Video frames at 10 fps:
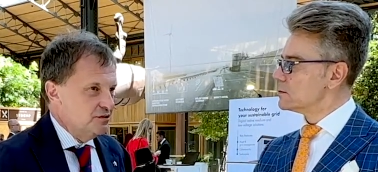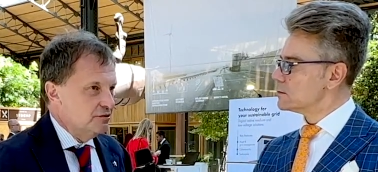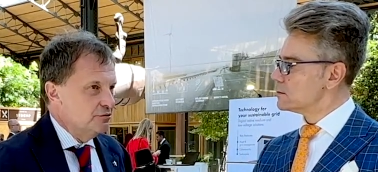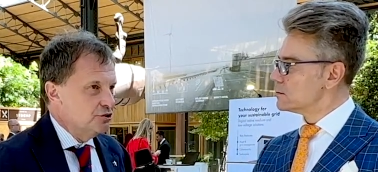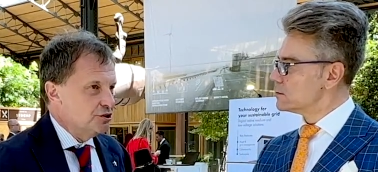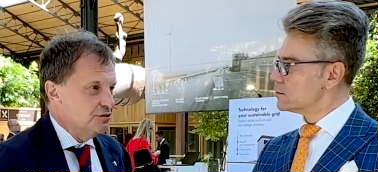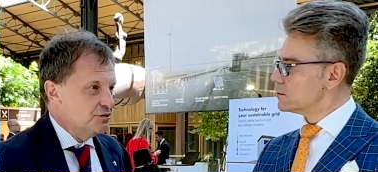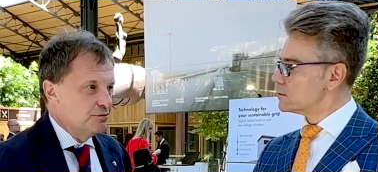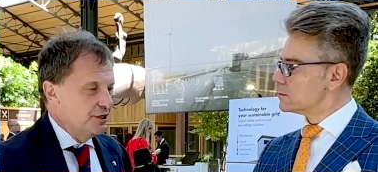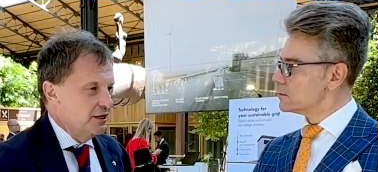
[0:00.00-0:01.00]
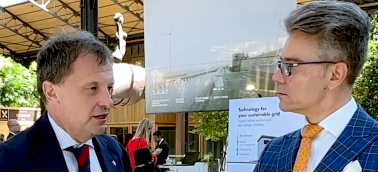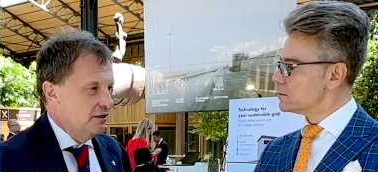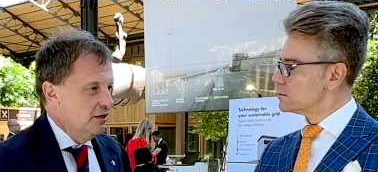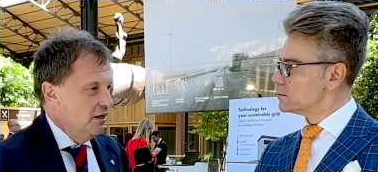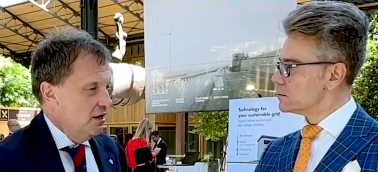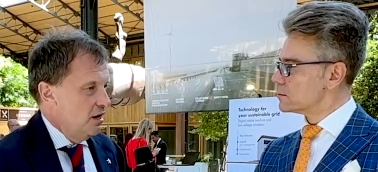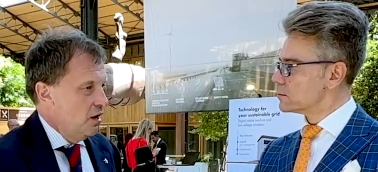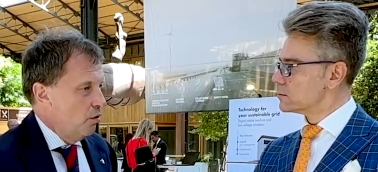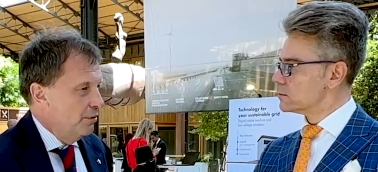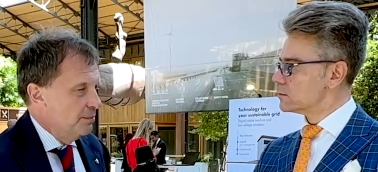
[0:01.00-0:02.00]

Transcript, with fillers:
Speaker 1: solutions. We are, we